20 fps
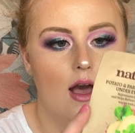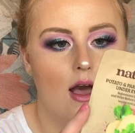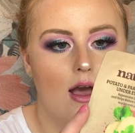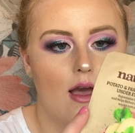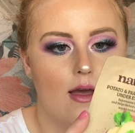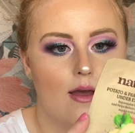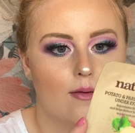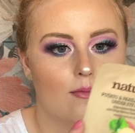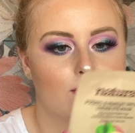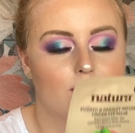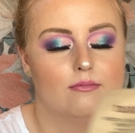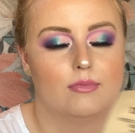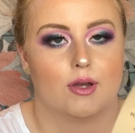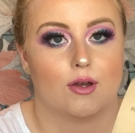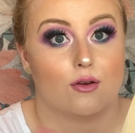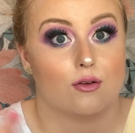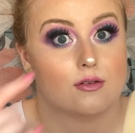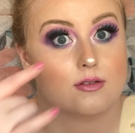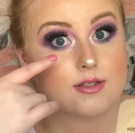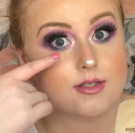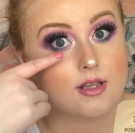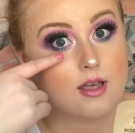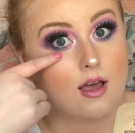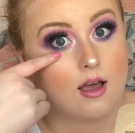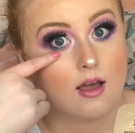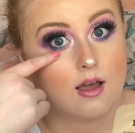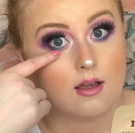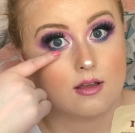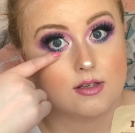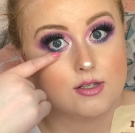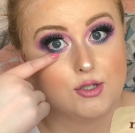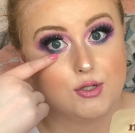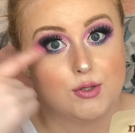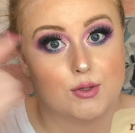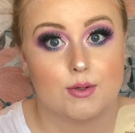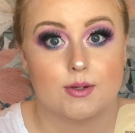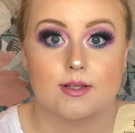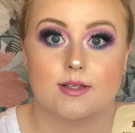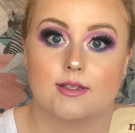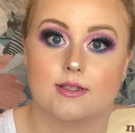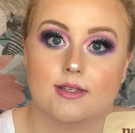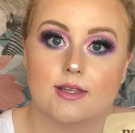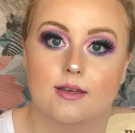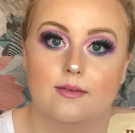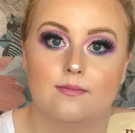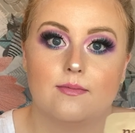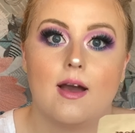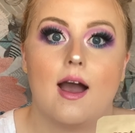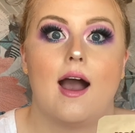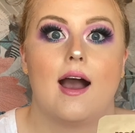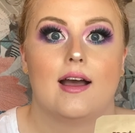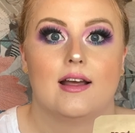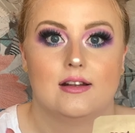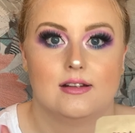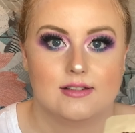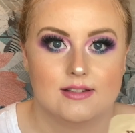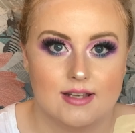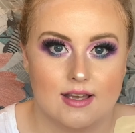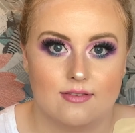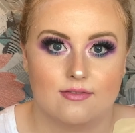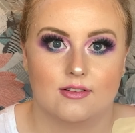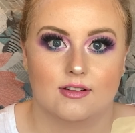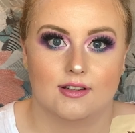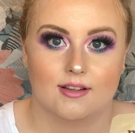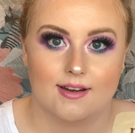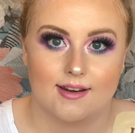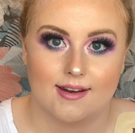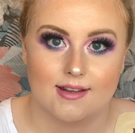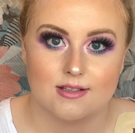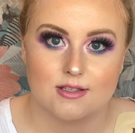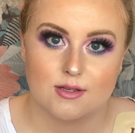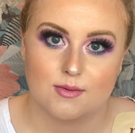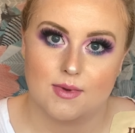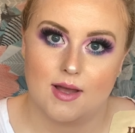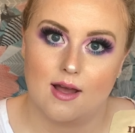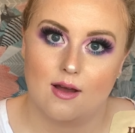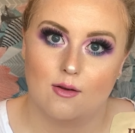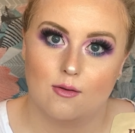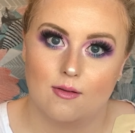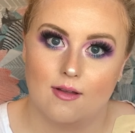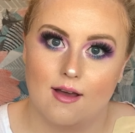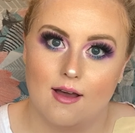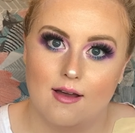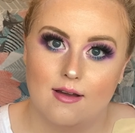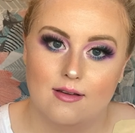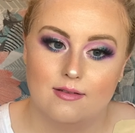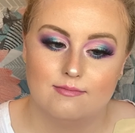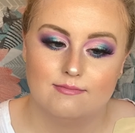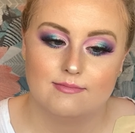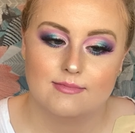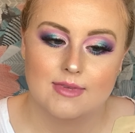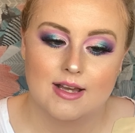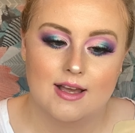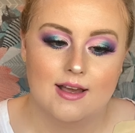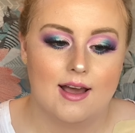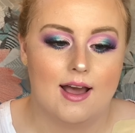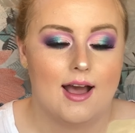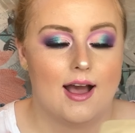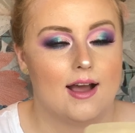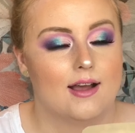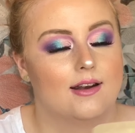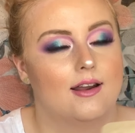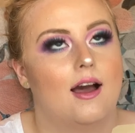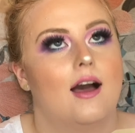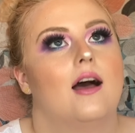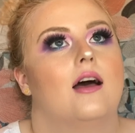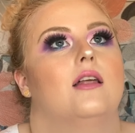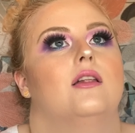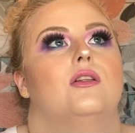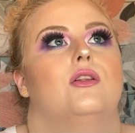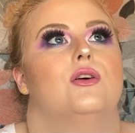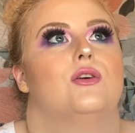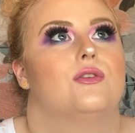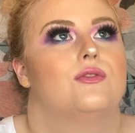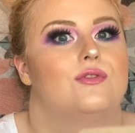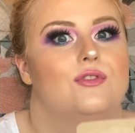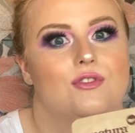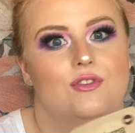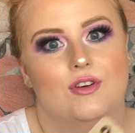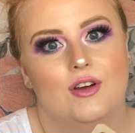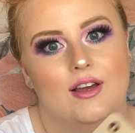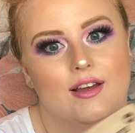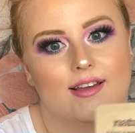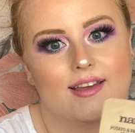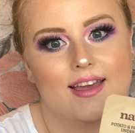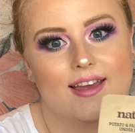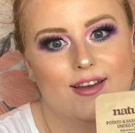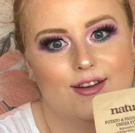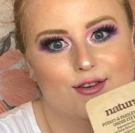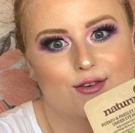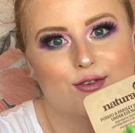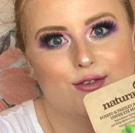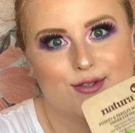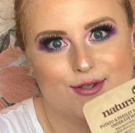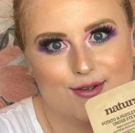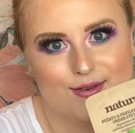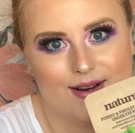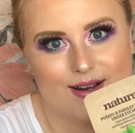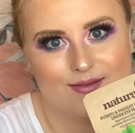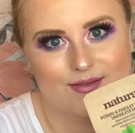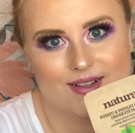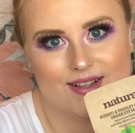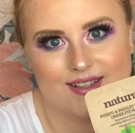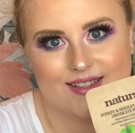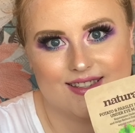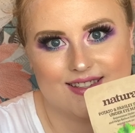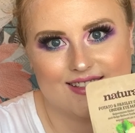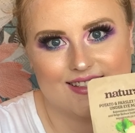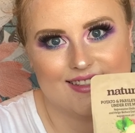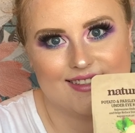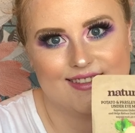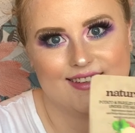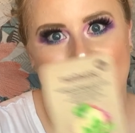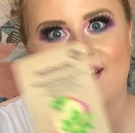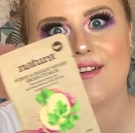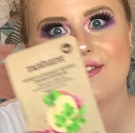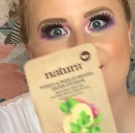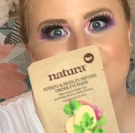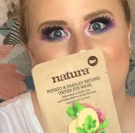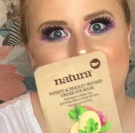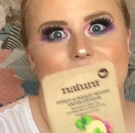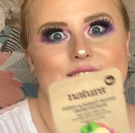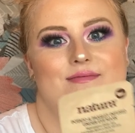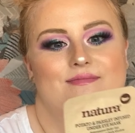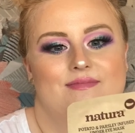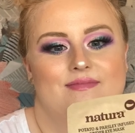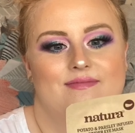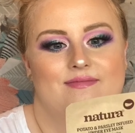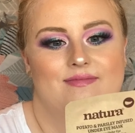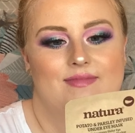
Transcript: because as you can see, I definitely need some help there, and I love getting under eye masks. I love them.